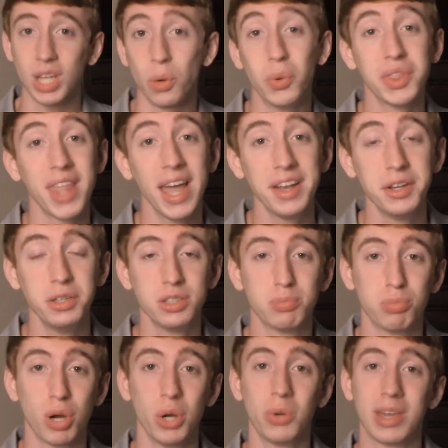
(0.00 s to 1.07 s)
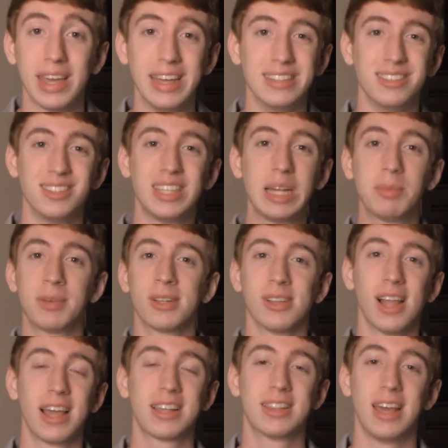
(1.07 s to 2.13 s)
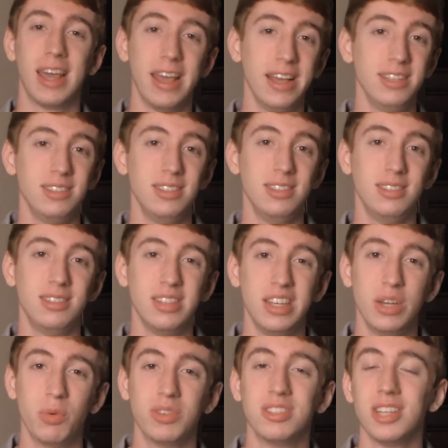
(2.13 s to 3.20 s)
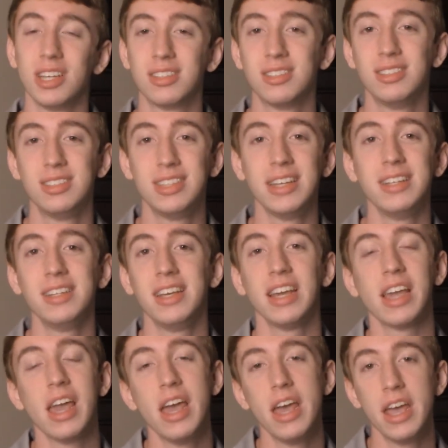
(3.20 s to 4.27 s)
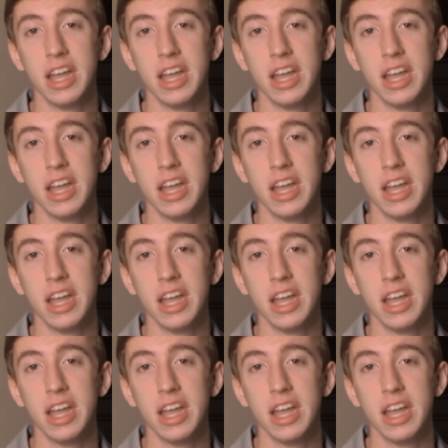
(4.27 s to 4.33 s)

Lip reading: When that news broke, it seemed like the ACC was extending